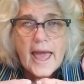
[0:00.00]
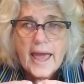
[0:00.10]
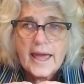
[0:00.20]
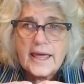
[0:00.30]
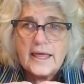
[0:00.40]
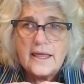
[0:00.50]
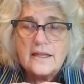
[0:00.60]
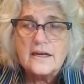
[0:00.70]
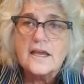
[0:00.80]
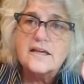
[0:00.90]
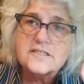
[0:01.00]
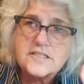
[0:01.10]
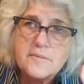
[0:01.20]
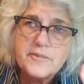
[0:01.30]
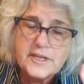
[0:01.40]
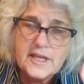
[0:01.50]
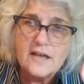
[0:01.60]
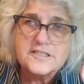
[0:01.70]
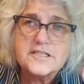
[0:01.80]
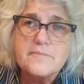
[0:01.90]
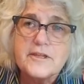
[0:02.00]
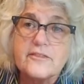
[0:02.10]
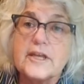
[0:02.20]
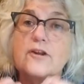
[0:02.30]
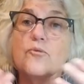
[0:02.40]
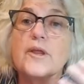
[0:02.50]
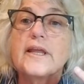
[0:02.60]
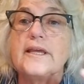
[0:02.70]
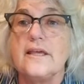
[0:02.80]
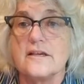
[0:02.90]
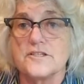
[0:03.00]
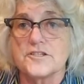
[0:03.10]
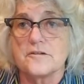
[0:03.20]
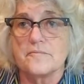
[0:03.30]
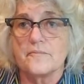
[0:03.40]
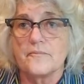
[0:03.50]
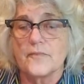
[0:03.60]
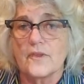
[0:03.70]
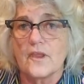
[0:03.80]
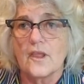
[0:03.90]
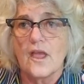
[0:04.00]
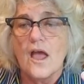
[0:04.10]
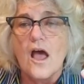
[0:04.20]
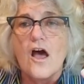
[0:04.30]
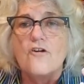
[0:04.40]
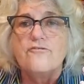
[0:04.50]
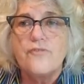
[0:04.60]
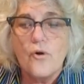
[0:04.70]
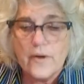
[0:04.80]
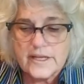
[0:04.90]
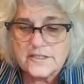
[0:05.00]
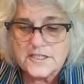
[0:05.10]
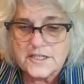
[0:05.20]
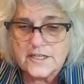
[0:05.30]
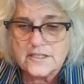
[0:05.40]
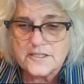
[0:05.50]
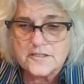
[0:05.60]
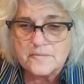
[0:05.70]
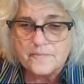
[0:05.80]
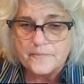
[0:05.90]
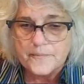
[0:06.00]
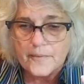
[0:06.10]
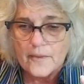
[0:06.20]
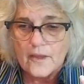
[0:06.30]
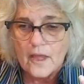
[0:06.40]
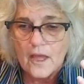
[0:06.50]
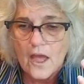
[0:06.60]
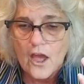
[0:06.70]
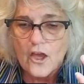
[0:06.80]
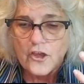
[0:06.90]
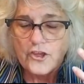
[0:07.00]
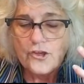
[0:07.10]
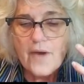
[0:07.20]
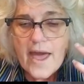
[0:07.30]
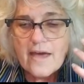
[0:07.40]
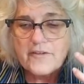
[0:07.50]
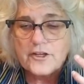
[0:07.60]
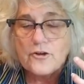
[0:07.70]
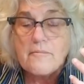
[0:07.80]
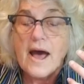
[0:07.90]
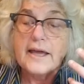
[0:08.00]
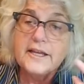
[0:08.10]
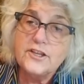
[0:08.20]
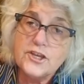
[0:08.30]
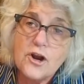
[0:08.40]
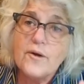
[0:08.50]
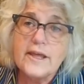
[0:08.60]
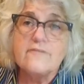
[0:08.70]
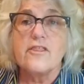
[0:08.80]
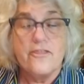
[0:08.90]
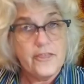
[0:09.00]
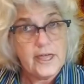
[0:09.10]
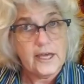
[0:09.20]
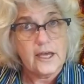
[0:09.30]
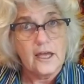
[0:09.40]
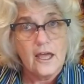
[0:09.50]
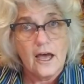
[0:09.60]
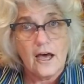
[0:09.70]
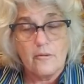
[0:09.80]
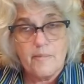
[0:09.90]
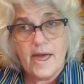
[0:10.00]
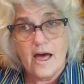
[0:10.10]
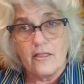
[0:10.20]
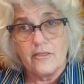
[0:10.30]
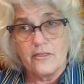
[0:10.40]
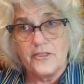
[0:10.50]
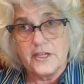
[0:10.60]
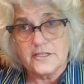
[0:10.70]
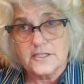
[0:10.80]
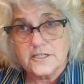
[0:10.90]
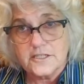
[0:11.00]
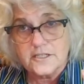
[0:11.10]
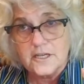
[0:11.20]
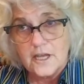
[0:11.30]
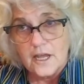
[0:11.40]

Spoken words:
and something else, something that it really is. For instance, you have in your mind, and you don't even think about this